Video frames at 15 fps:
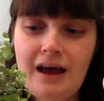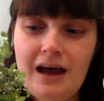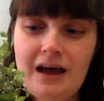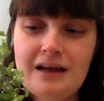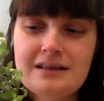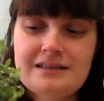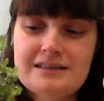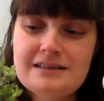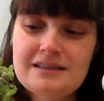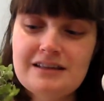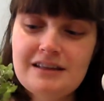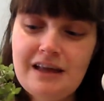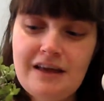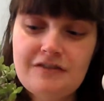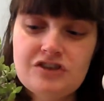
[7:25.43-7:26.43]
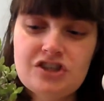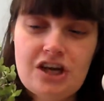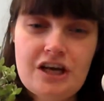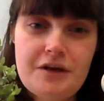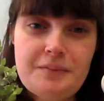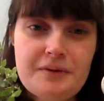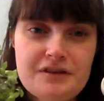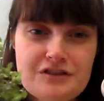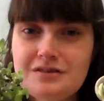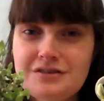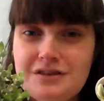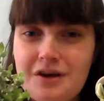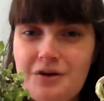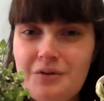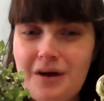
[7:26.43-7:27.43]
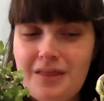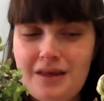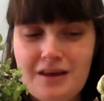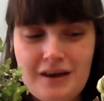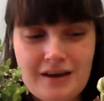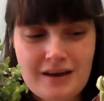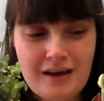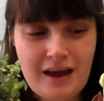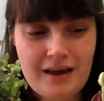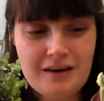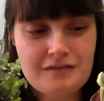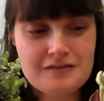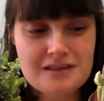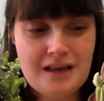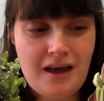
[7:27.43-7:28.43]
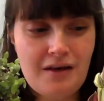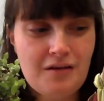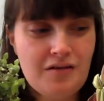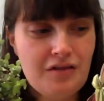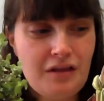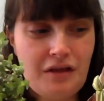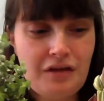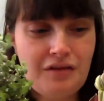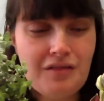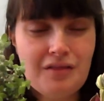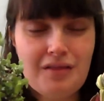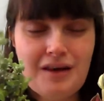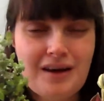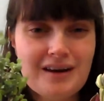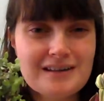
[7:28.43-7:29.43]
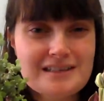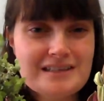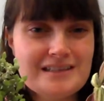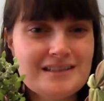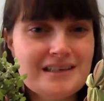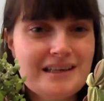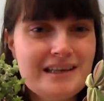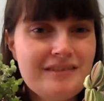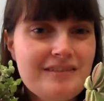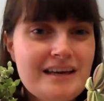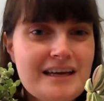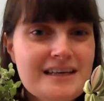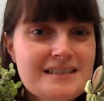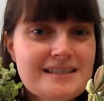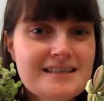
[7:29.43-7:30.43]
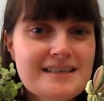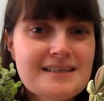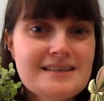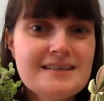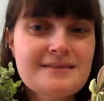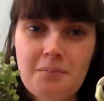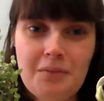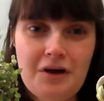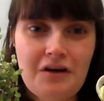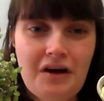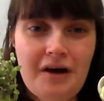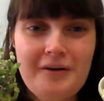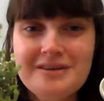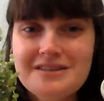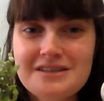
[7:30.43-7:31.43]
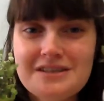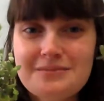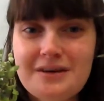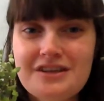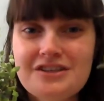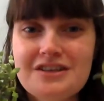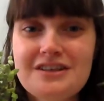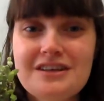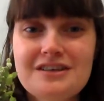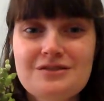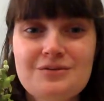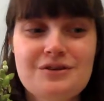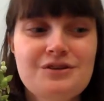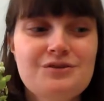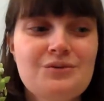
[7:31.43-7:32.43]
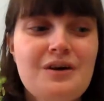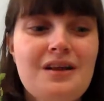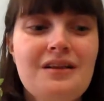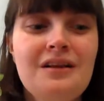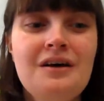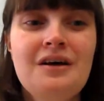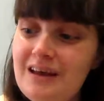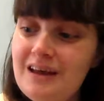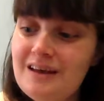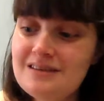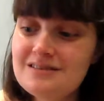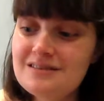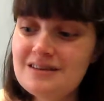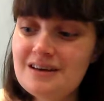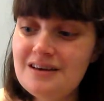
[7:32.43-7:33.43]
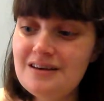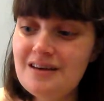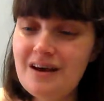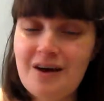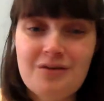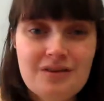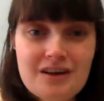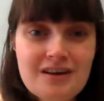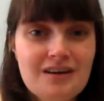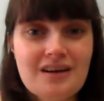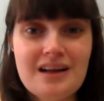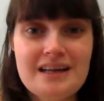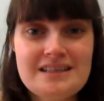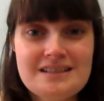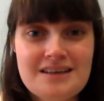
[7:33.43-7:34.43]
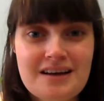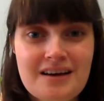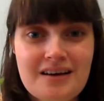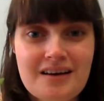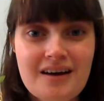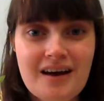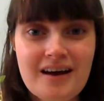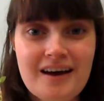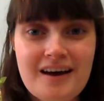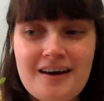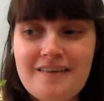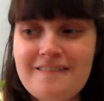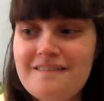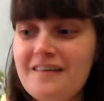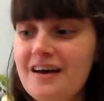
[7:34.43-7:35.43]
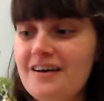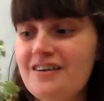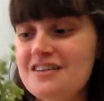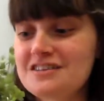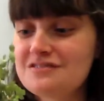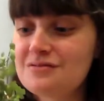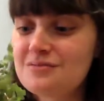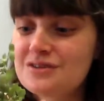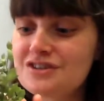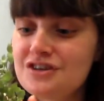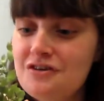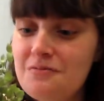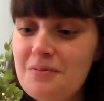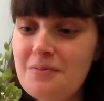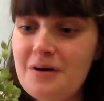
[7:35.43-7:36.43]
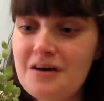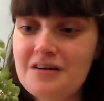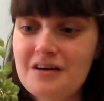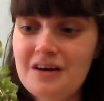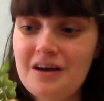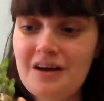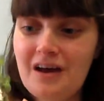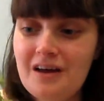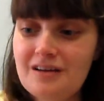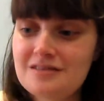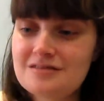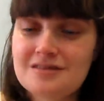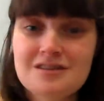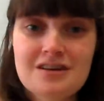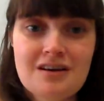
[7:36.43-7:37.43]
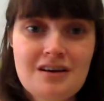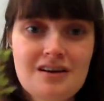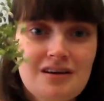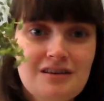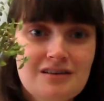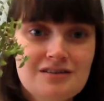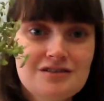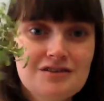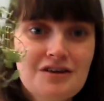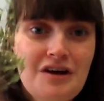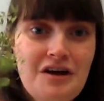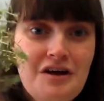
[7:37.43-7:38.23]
and leaf shape, so I think you can kind of tell that they are distantly related. But I wanted to mention this one as well. It is the only Callisia I have. I got this from a supermarket and it's